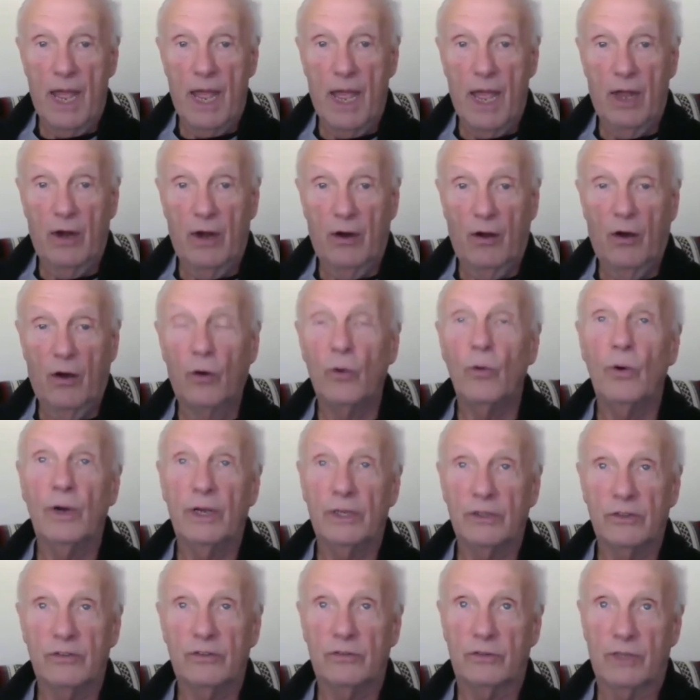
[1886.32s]
And
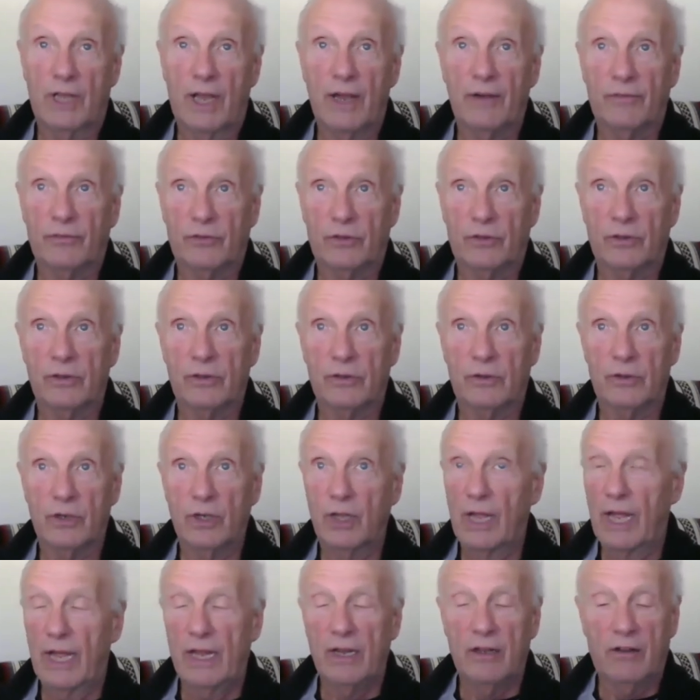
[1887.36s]
always after
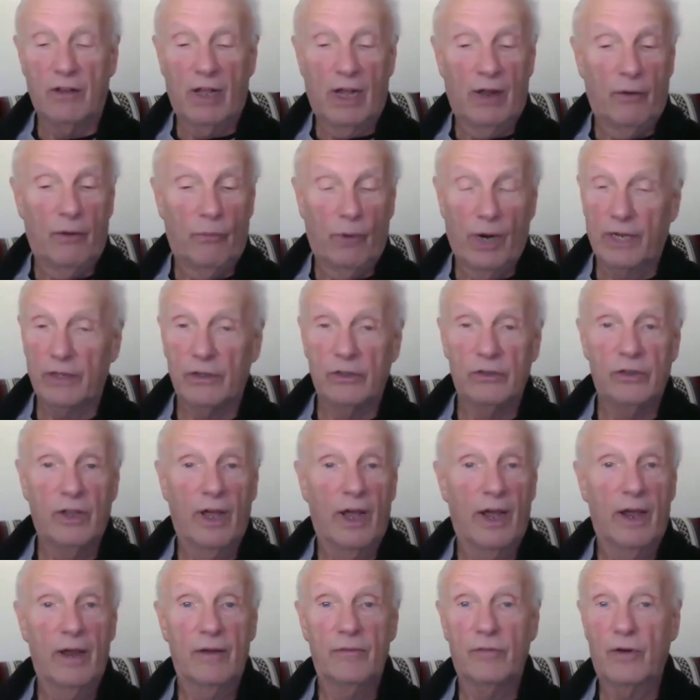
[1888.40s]
a regular
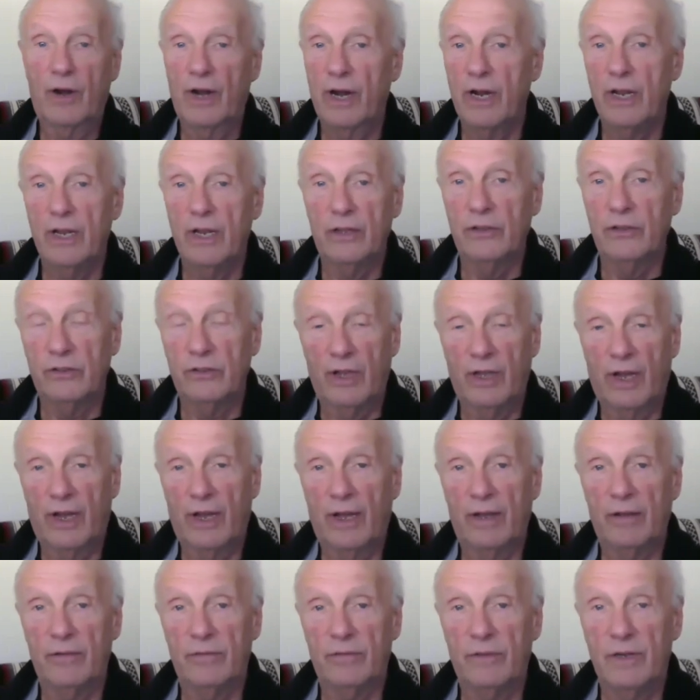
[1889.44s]
dive or any other
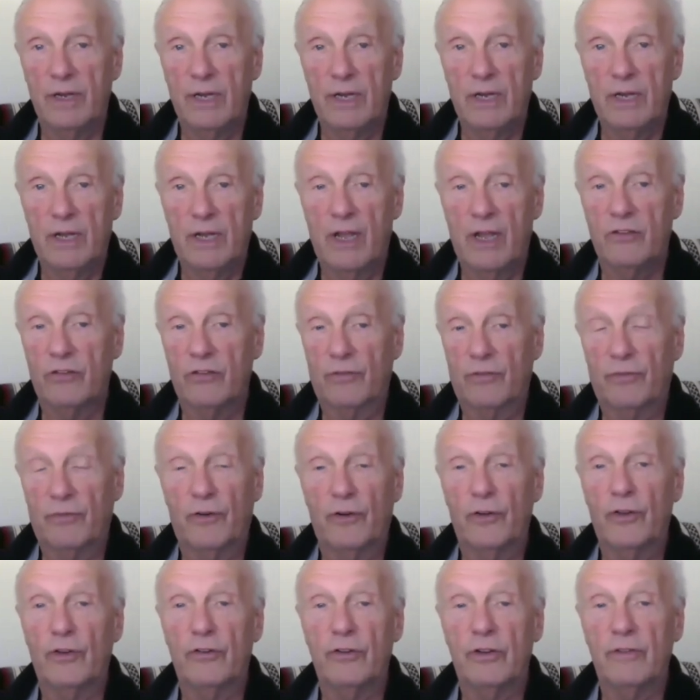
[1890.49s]
dive, it's a
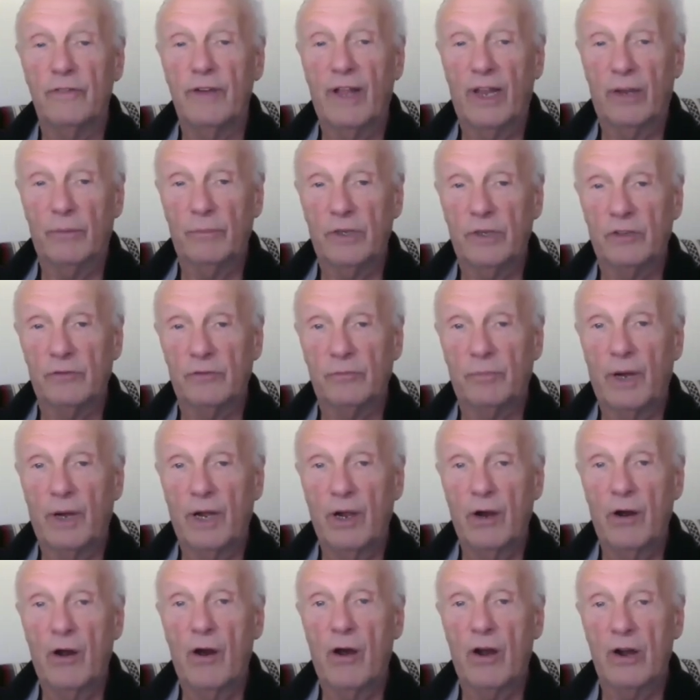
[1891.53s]
further development of my
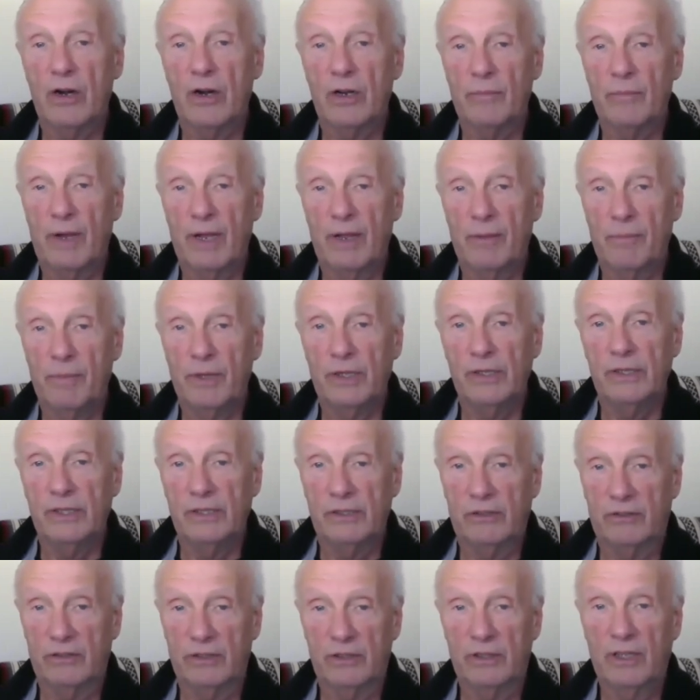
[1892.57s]
heart, my
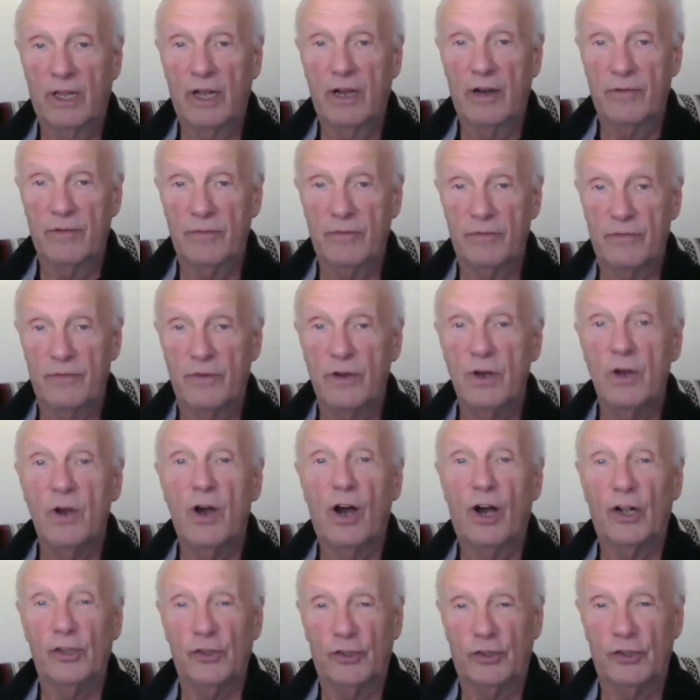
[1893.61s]
ability to love
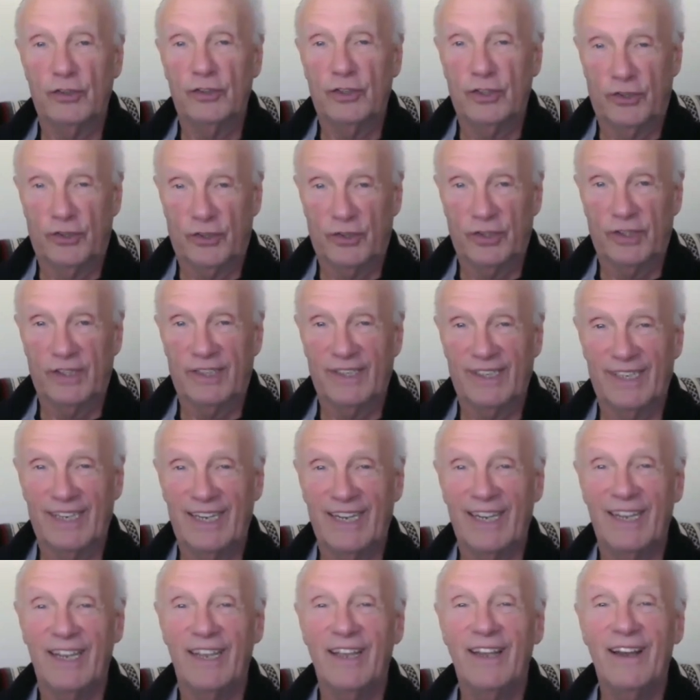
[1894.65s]

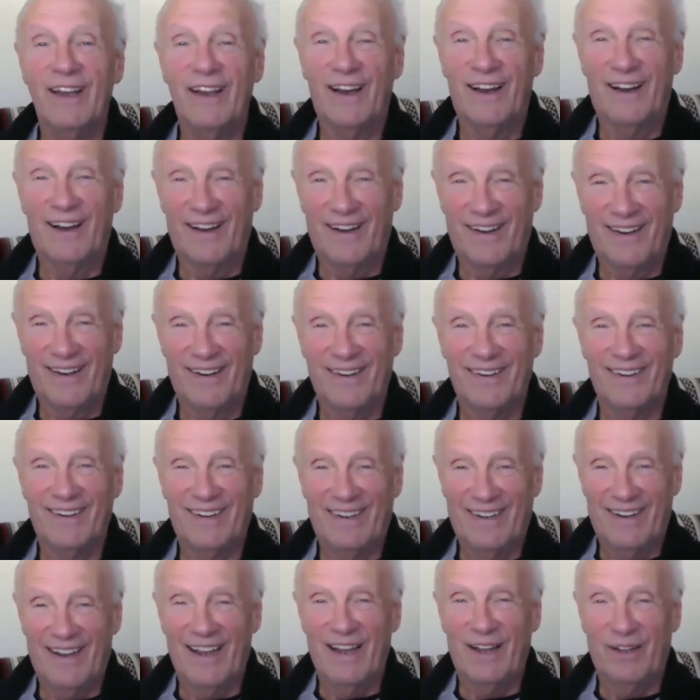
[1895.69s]
unconditionally,
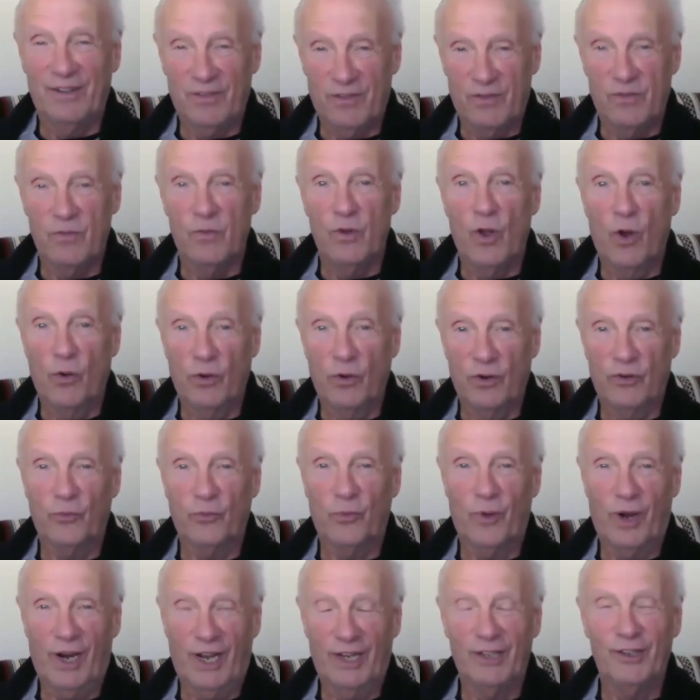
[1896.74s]
and notice
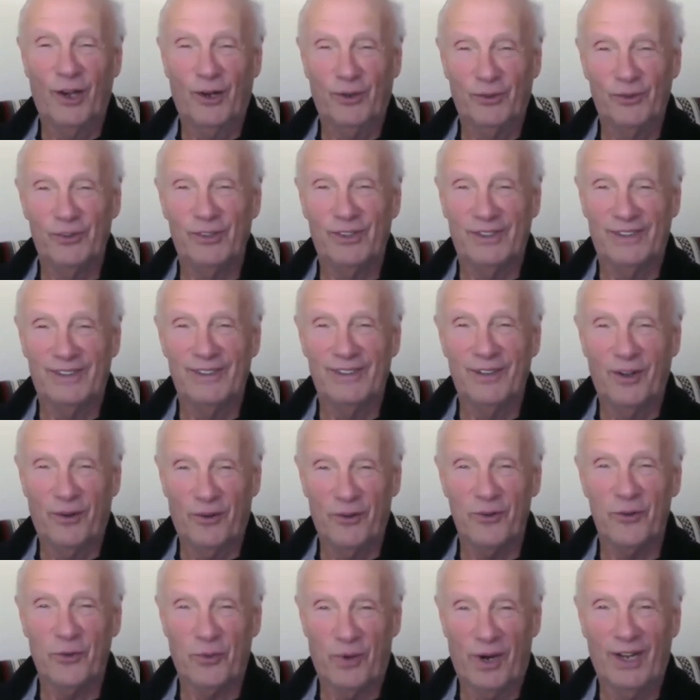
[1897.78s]
when I don't, and
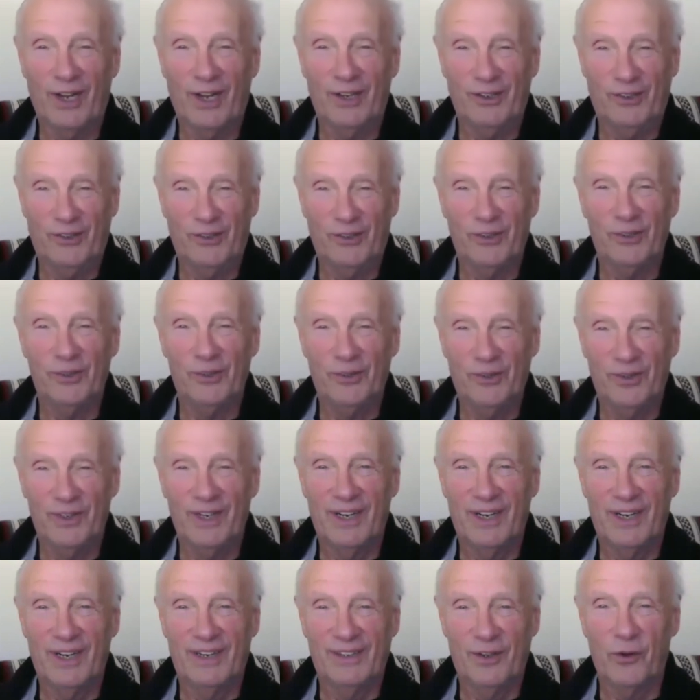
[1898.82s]
notice when I do,
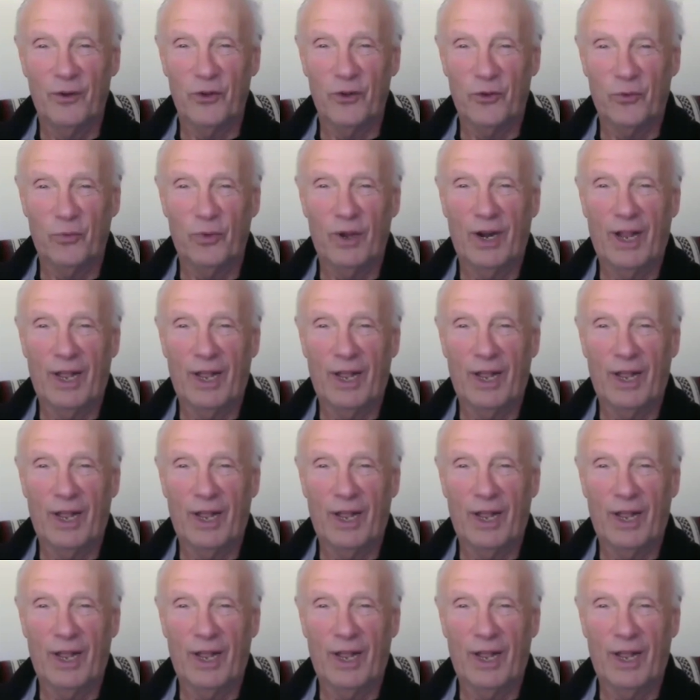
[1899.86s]
and notice what